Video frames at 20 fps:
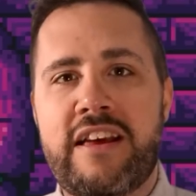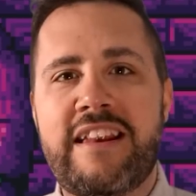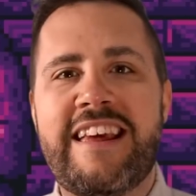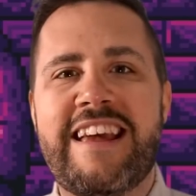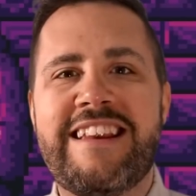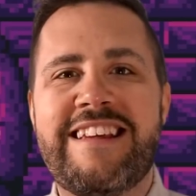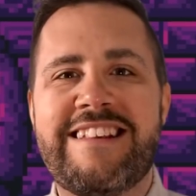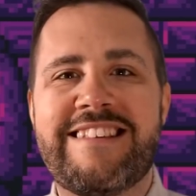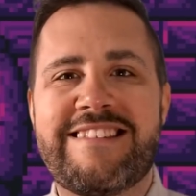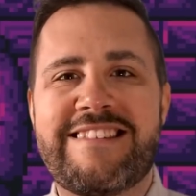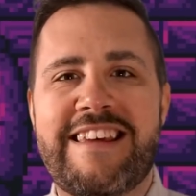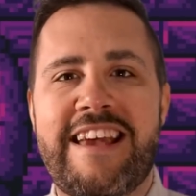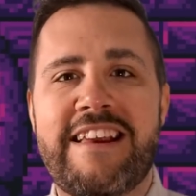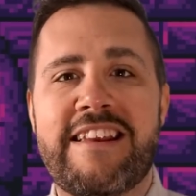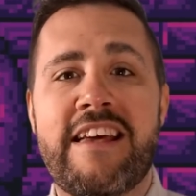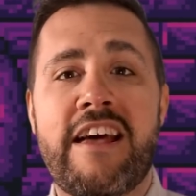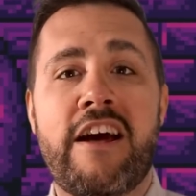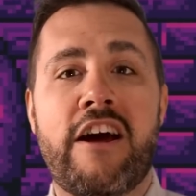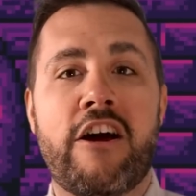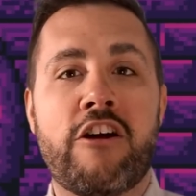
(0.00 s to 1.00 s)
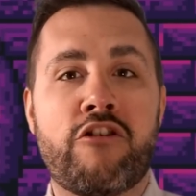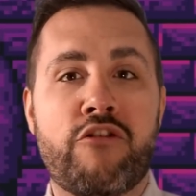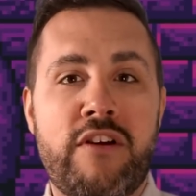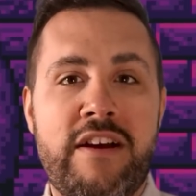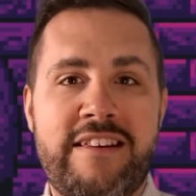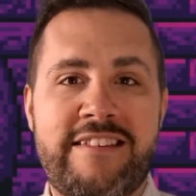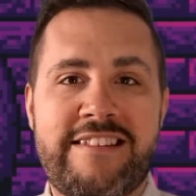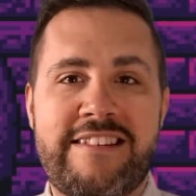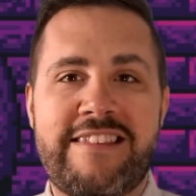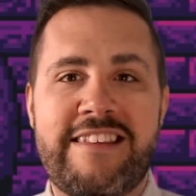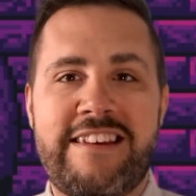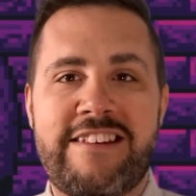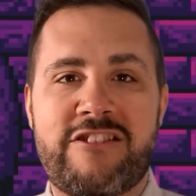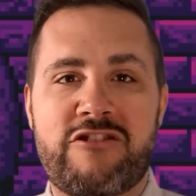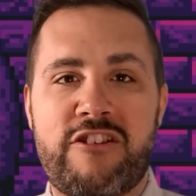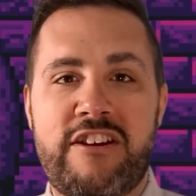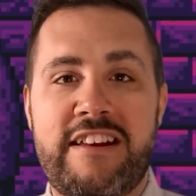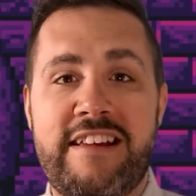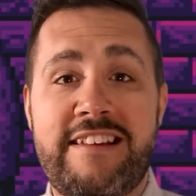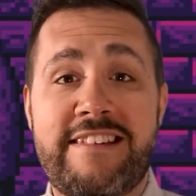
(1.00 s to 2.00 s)
Canadian state agrees to these
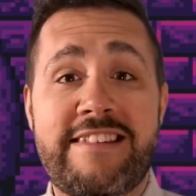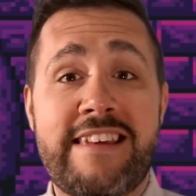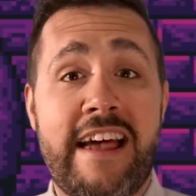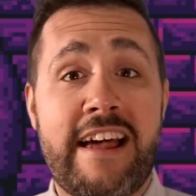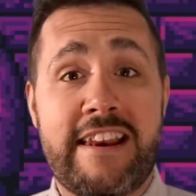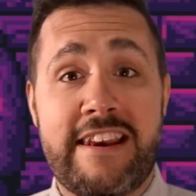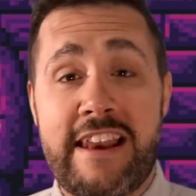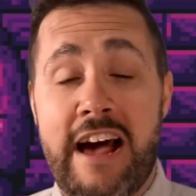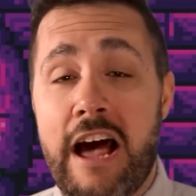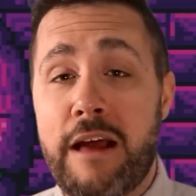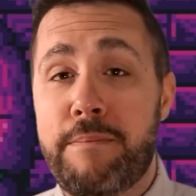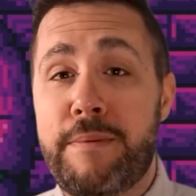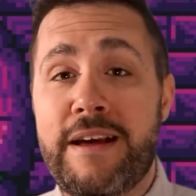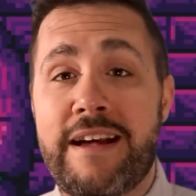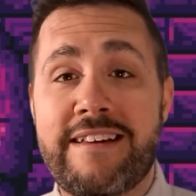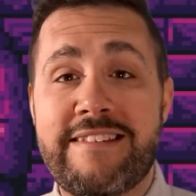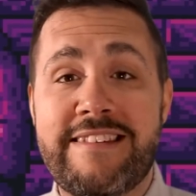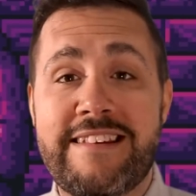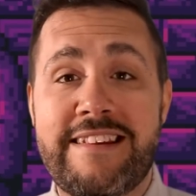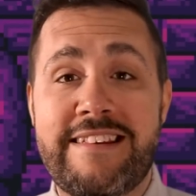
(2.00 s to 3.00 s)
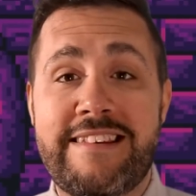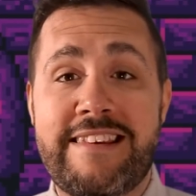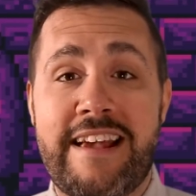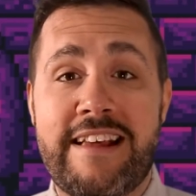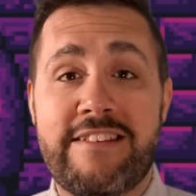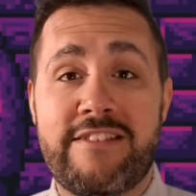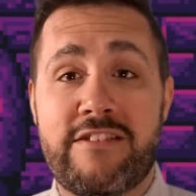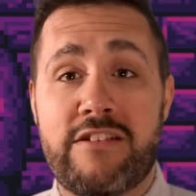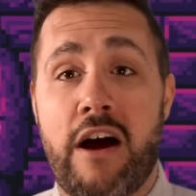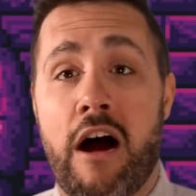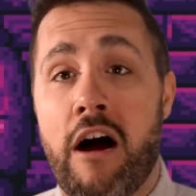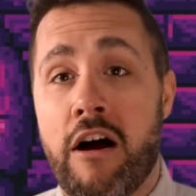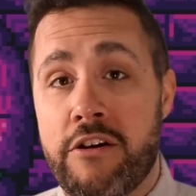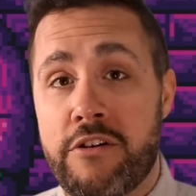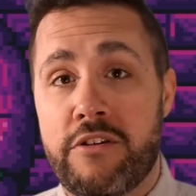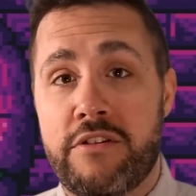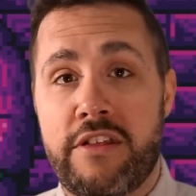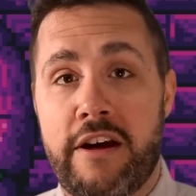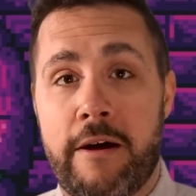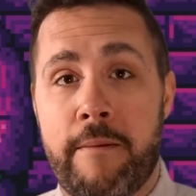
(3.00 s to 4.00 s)
treaties not because it intends to
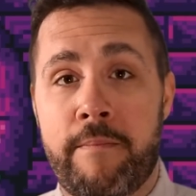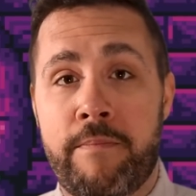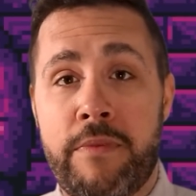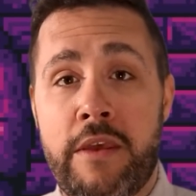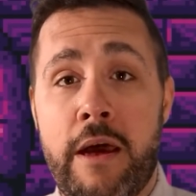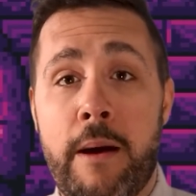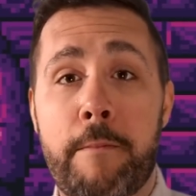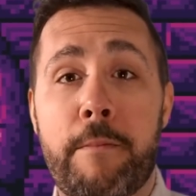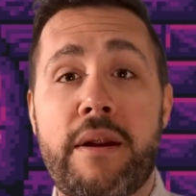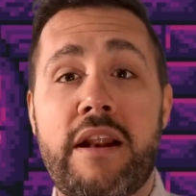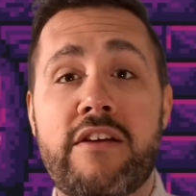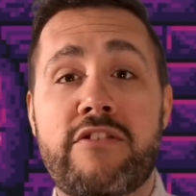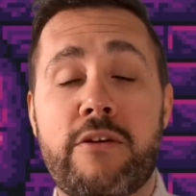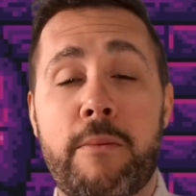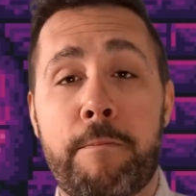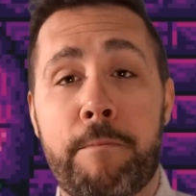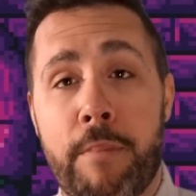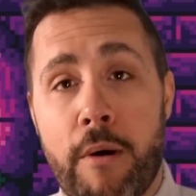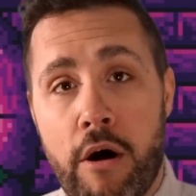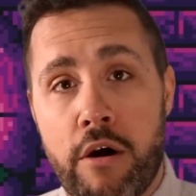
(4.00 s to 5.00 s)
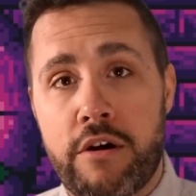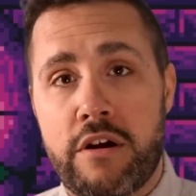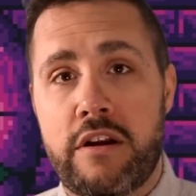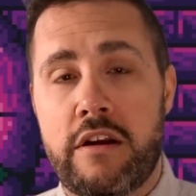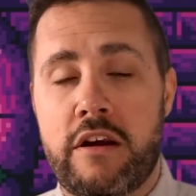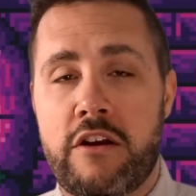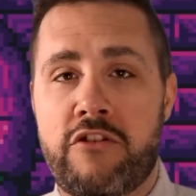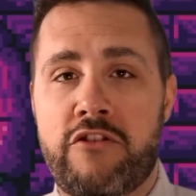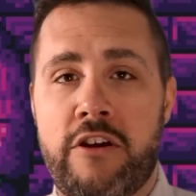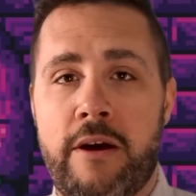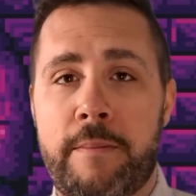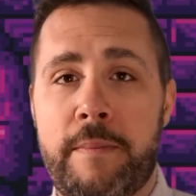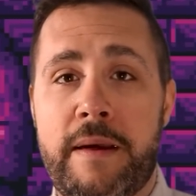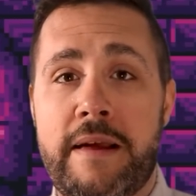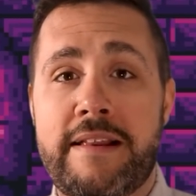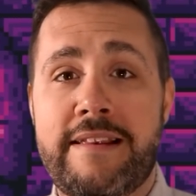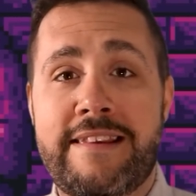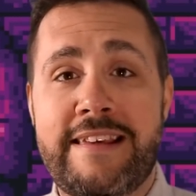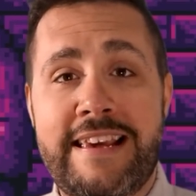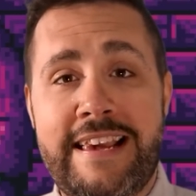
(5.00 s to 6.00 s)
honor them, but as a bargaining chip
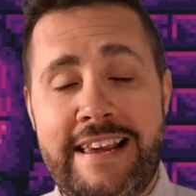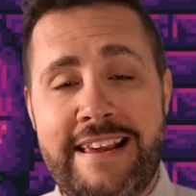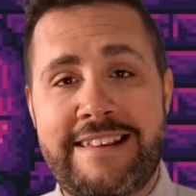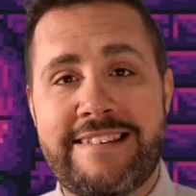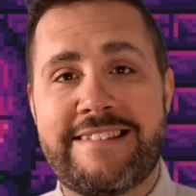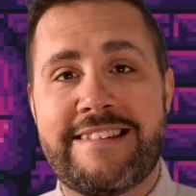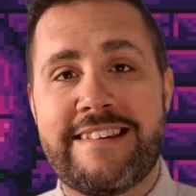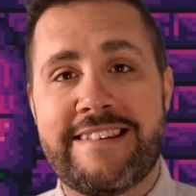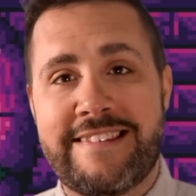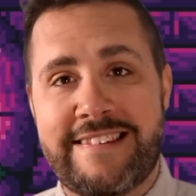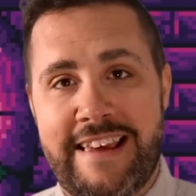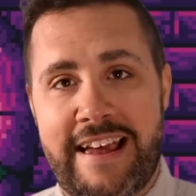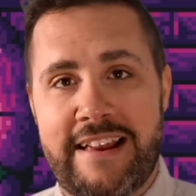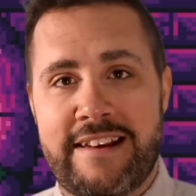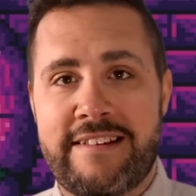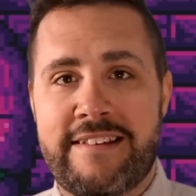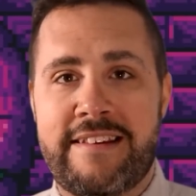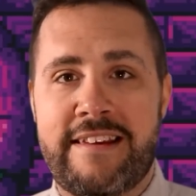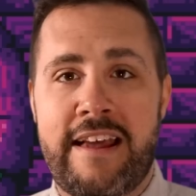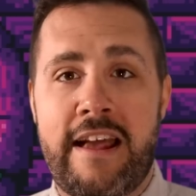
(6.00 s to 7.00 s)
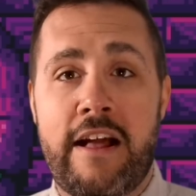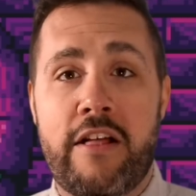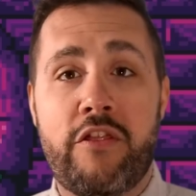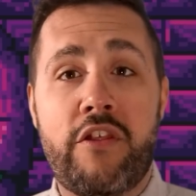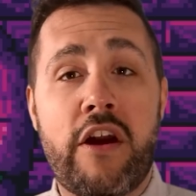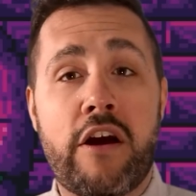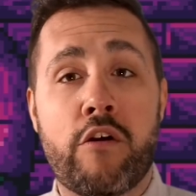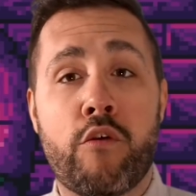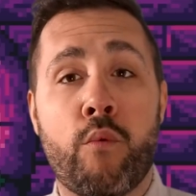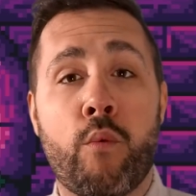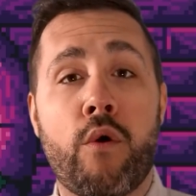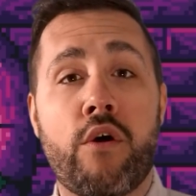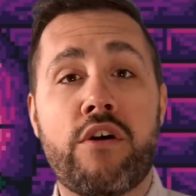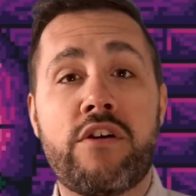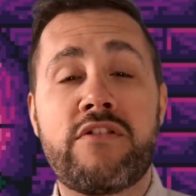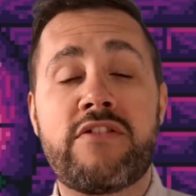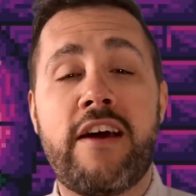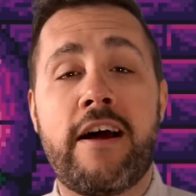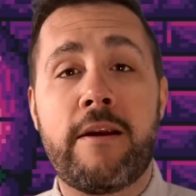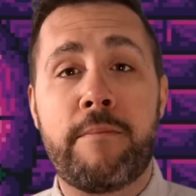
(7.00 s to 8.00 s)
to ease dissent. They are
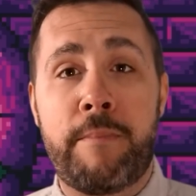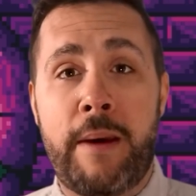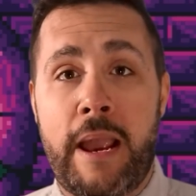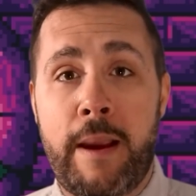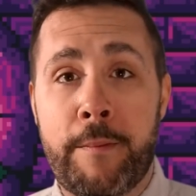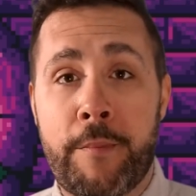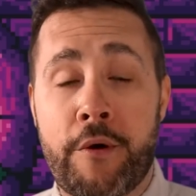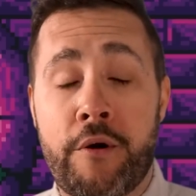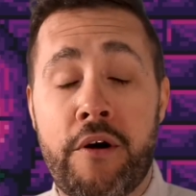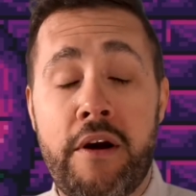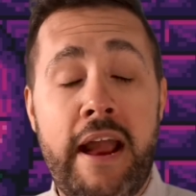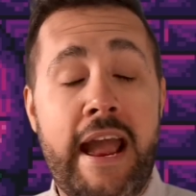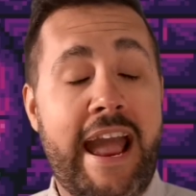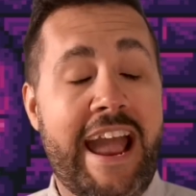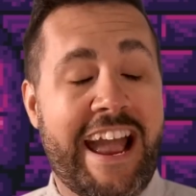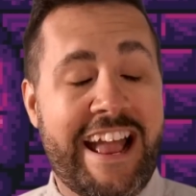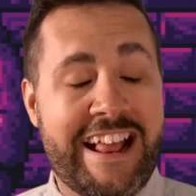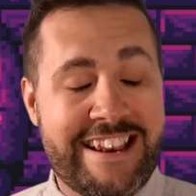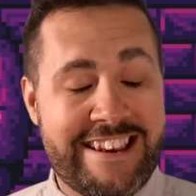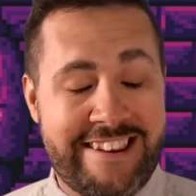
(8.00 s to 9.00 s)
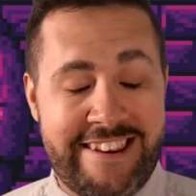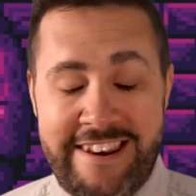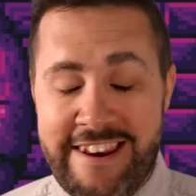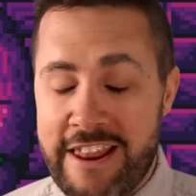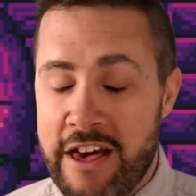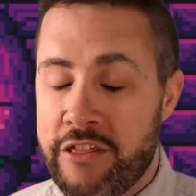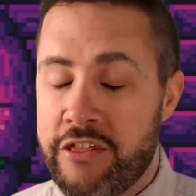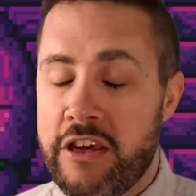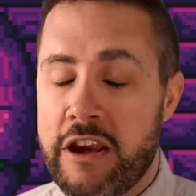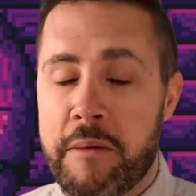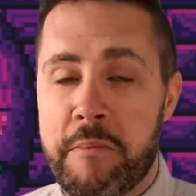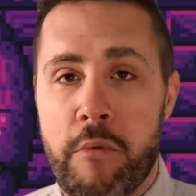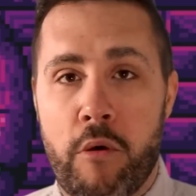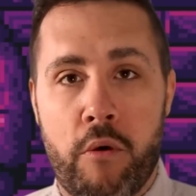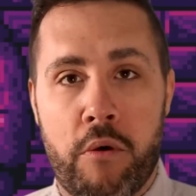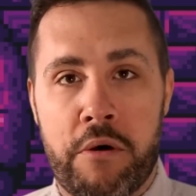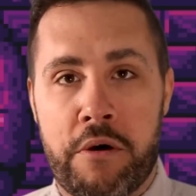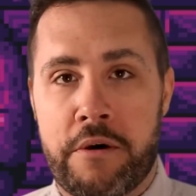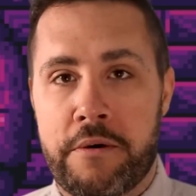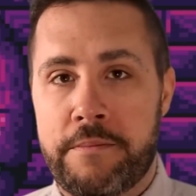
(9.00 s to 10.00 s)
words on paper and nothing
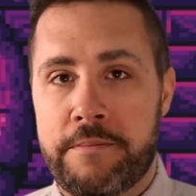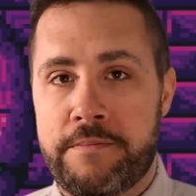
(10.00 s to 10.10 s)
more.